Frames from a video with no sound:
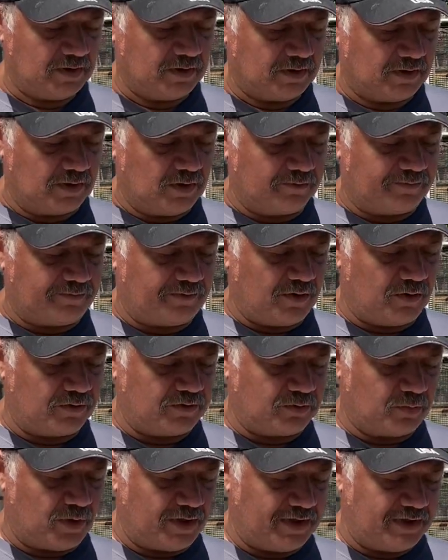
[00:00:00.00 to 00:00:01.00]
Hello
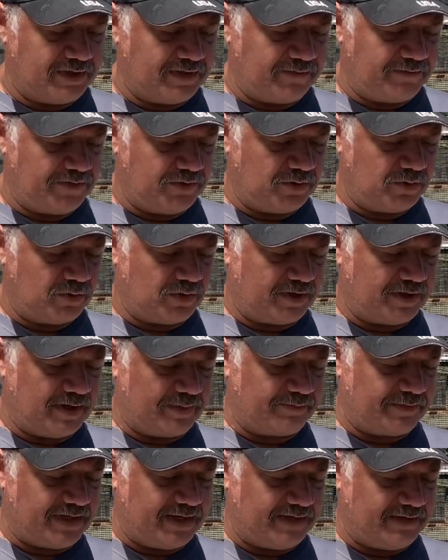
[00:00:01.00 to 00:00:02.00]
folks, want to give you an
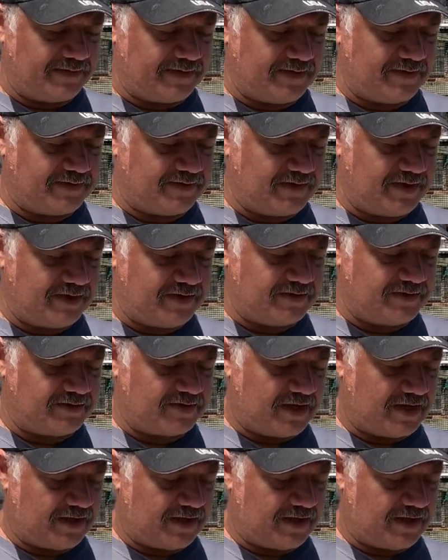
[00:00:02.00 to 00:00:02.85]
update. This is